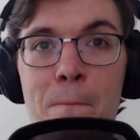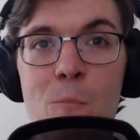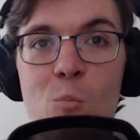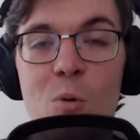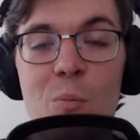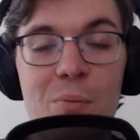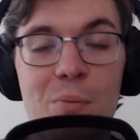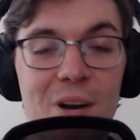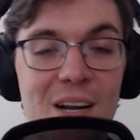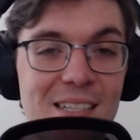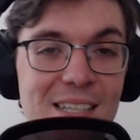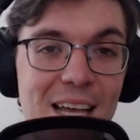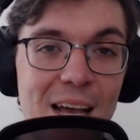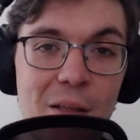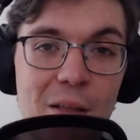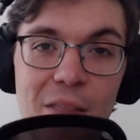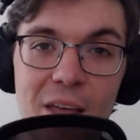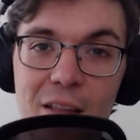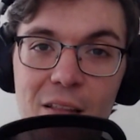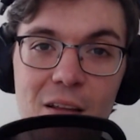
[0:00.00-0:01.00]
We'll break
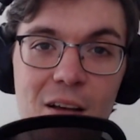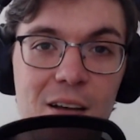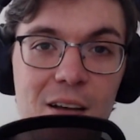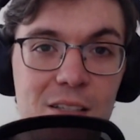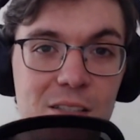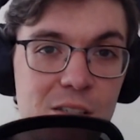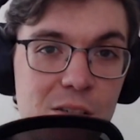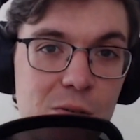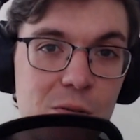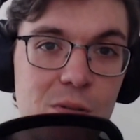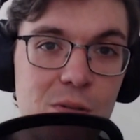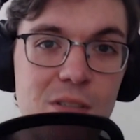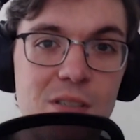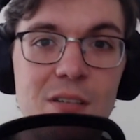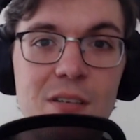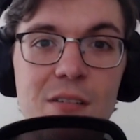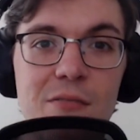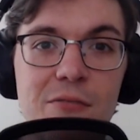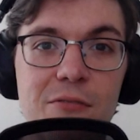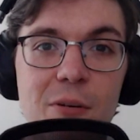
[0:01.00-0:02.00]
down that lawsuit
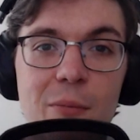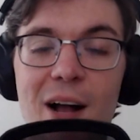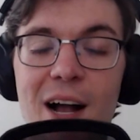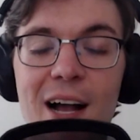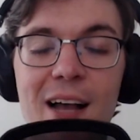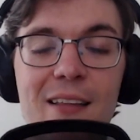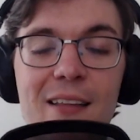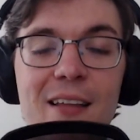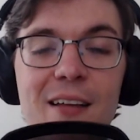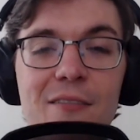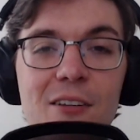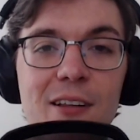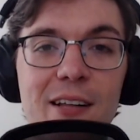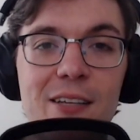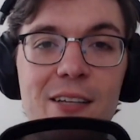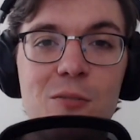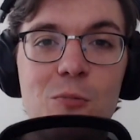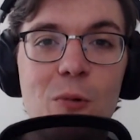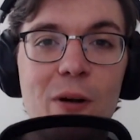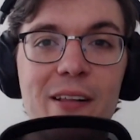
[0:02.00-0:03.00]
from a high level,
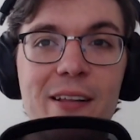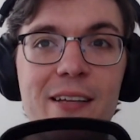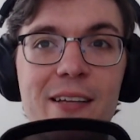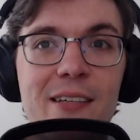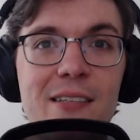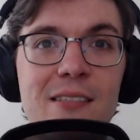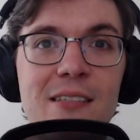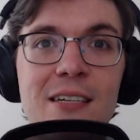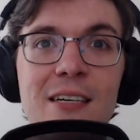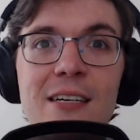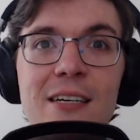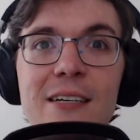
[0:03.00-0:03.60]
as well as,